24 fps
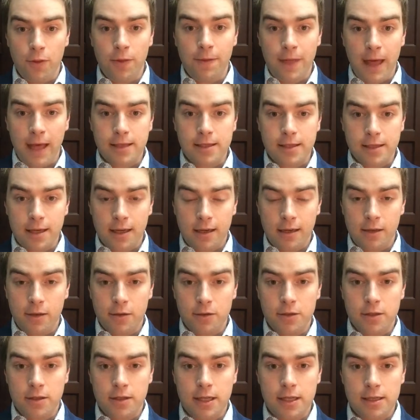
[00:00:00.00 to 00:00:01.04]
this
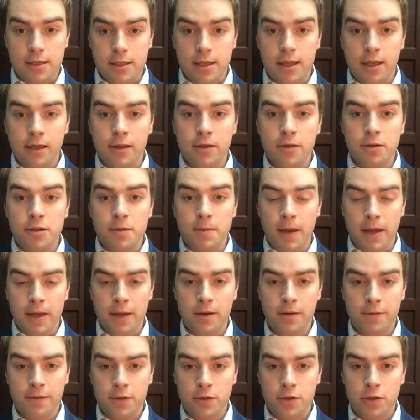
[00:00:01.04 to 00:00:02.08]
concludes my
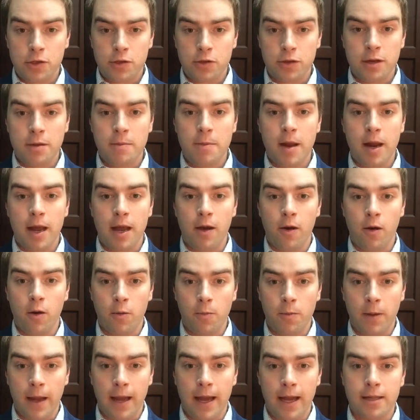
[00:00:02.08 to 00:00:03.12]
interview stream, and I
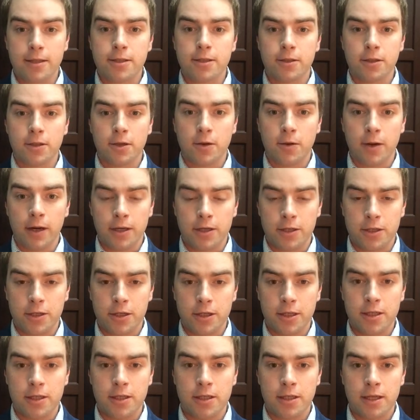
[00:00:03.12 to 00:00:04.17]
hope I answered the
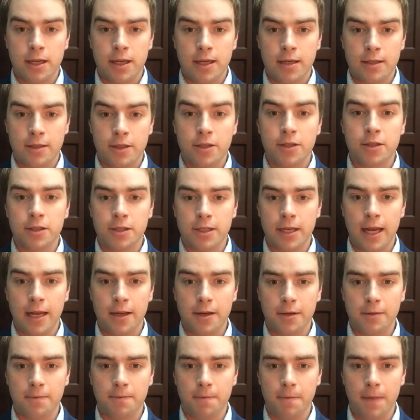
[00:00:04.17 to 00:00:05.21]
questions to your
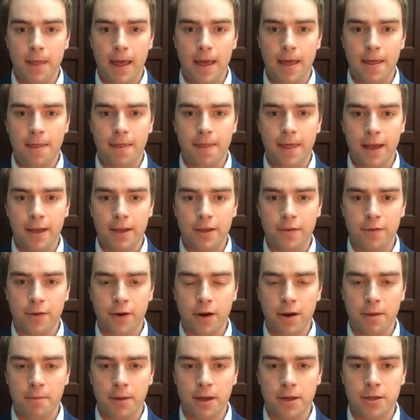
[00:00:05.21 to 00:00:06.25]
standard. And thank you
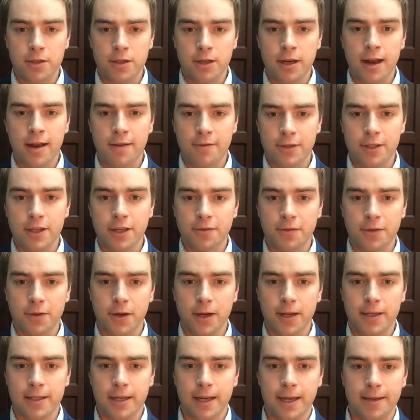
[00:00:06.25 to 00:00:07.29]
very much, and have yourself a
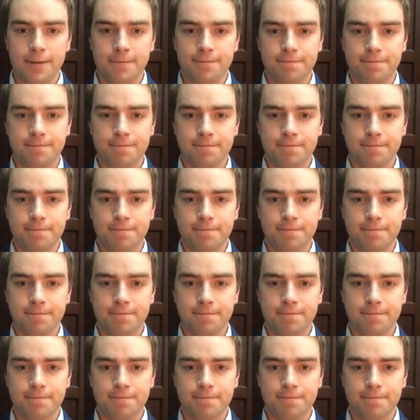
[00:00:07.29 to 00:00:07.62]
great day.